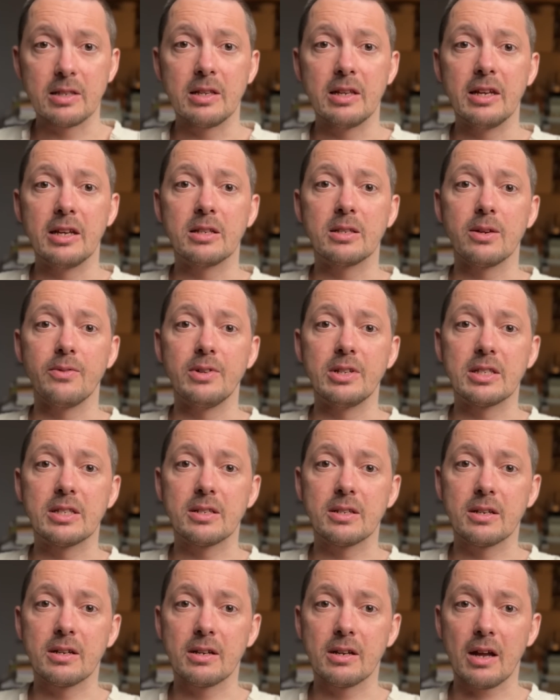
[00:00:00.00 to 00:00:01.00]
leaks of its
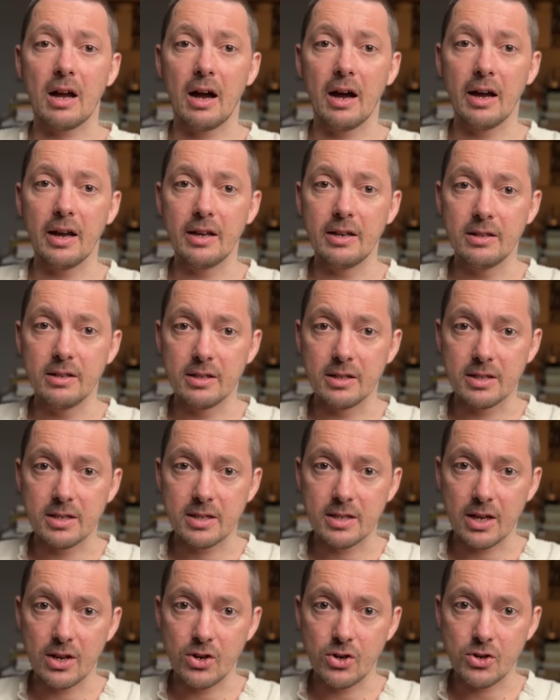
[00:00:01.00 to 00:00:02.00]
kind this
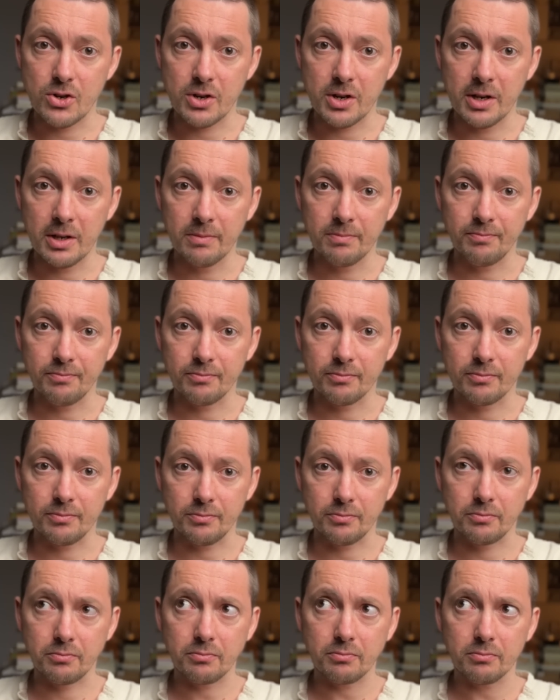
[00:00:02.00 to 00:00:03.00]
century,
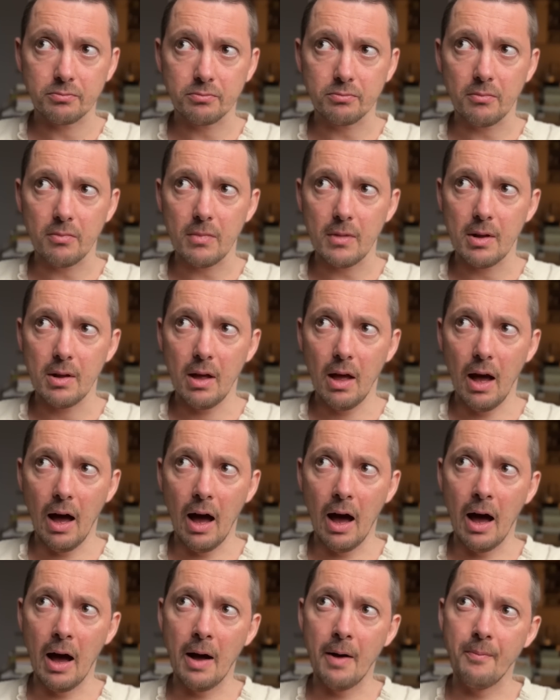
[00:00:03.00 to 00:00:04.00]

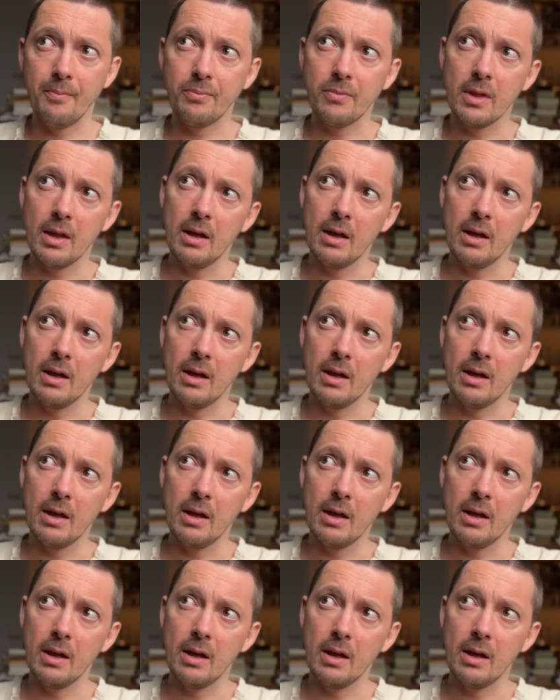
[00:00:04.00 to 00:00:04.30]
and